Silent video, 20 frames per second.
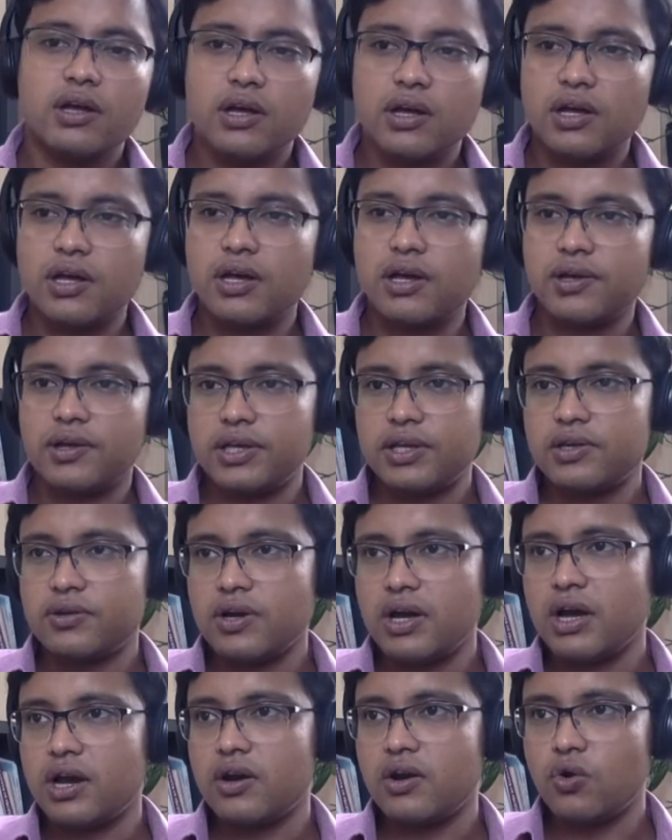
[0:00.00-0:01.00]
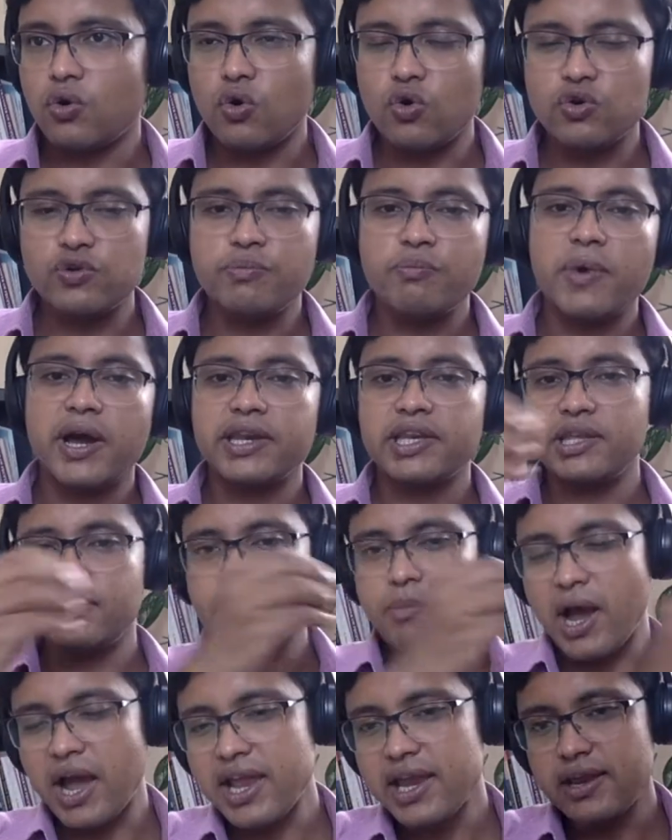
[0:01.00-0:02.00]
are owed money
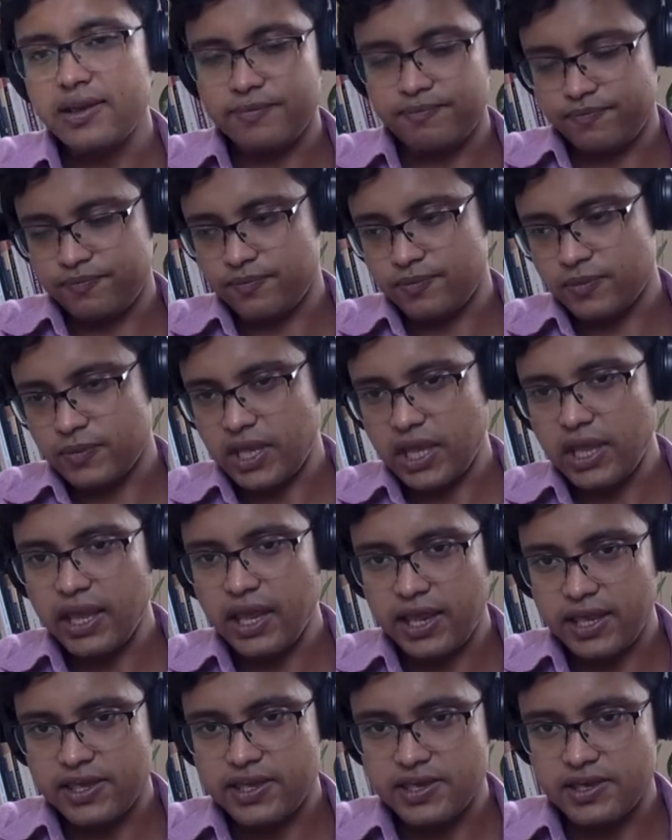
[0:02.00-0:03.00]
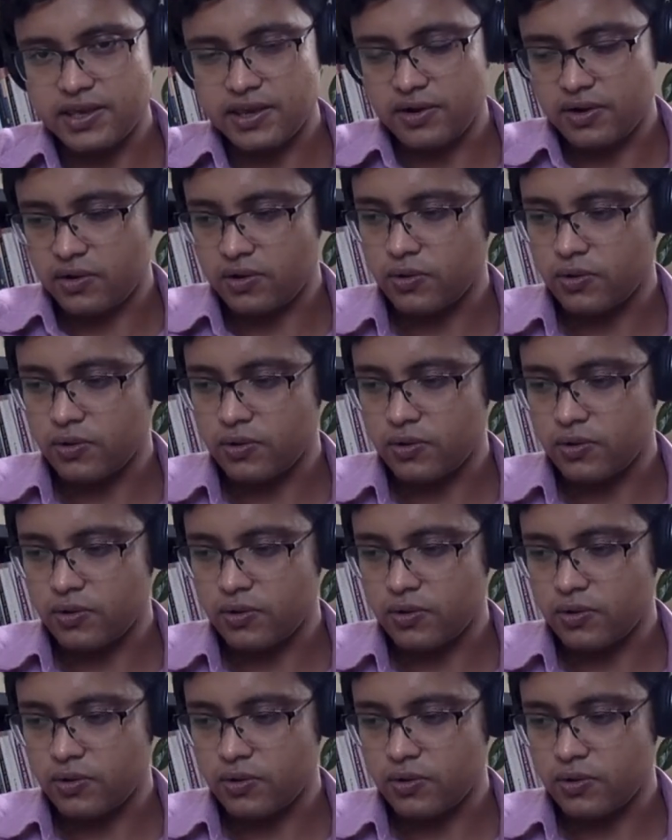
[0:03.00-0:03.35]
by A here.